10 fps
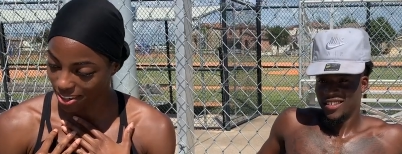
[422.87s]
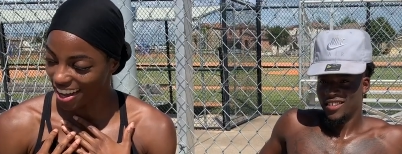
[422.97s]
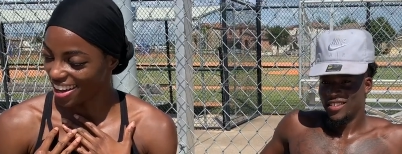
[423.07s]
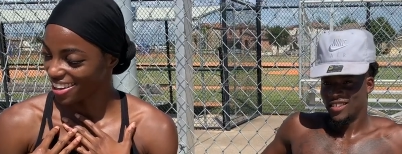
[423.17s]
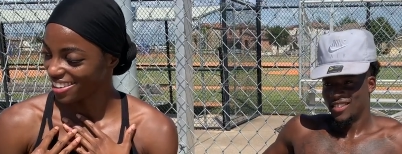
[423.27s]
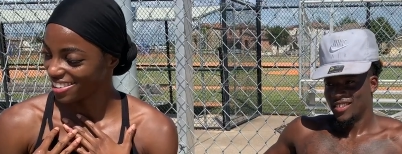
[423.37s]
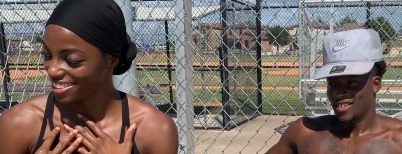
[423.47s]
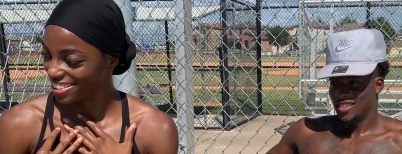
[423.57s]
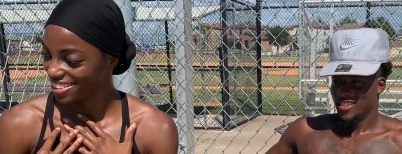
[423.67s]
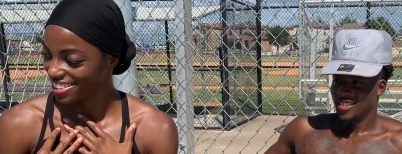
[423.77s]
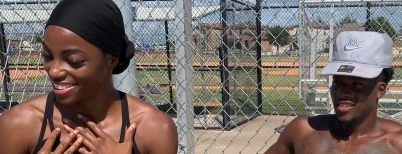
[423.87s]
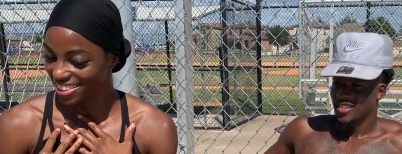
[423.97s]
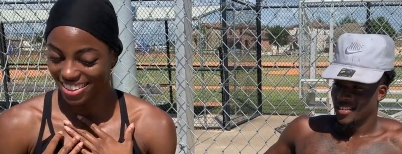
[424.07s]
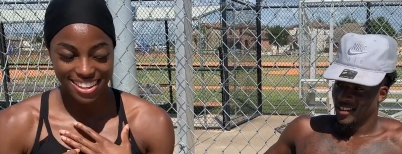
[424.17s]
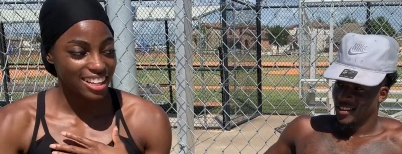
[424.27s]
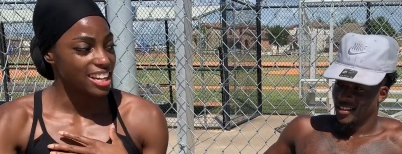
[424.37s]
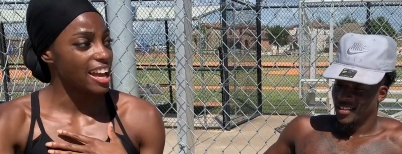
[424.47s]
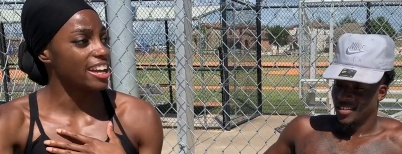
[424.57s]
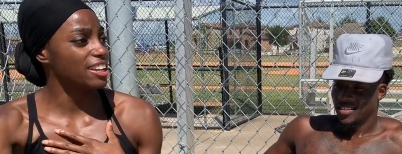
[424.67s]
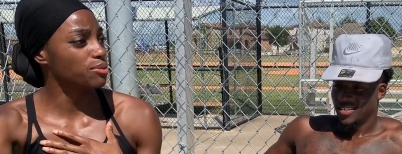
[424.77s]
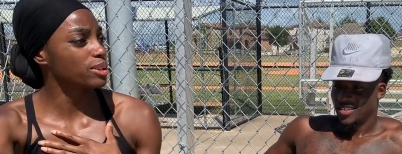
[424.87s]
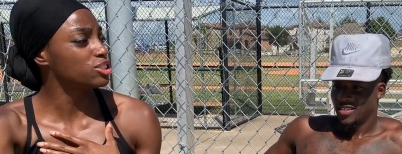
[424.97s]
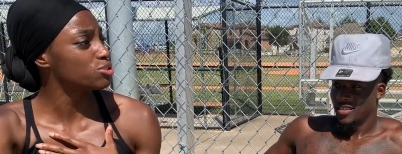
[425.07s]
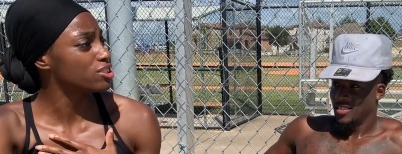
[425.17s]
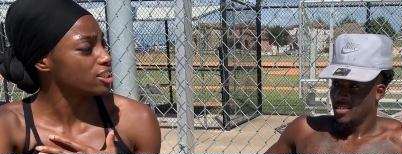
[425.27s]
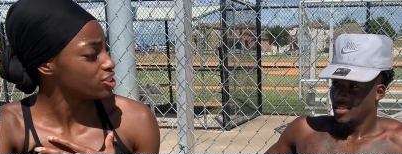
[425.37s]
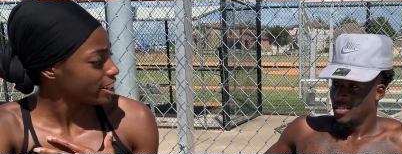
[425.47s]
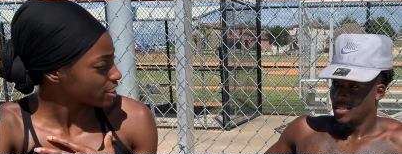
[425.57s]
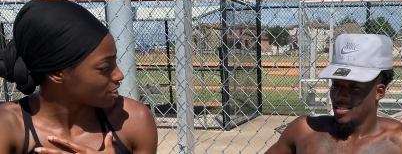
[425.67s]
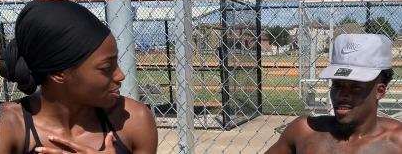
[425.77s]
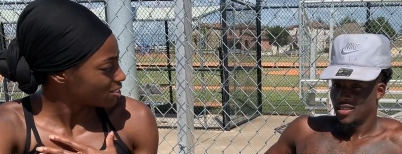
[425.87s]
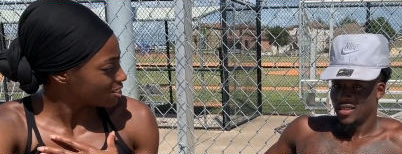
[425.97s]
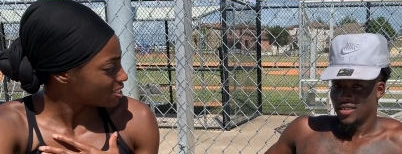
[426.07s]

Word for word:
Speaker 1: Okay. And when did you start track though?